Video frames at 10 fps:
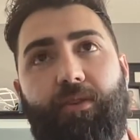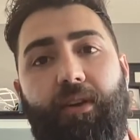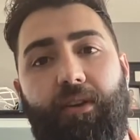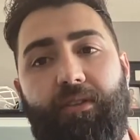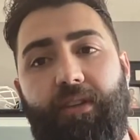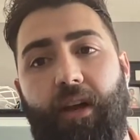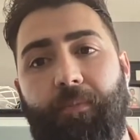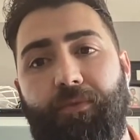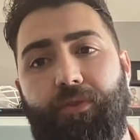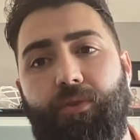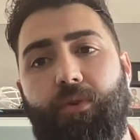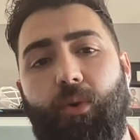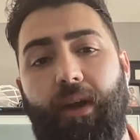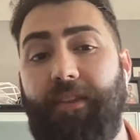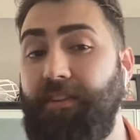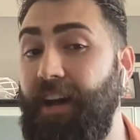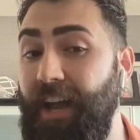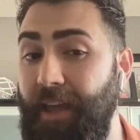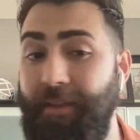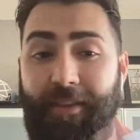So there's two courses at the
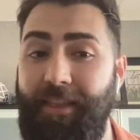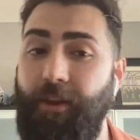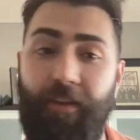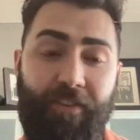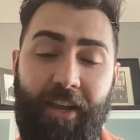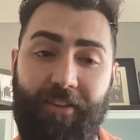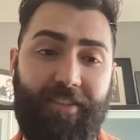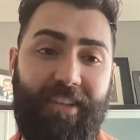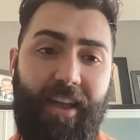time, and they could have changed this.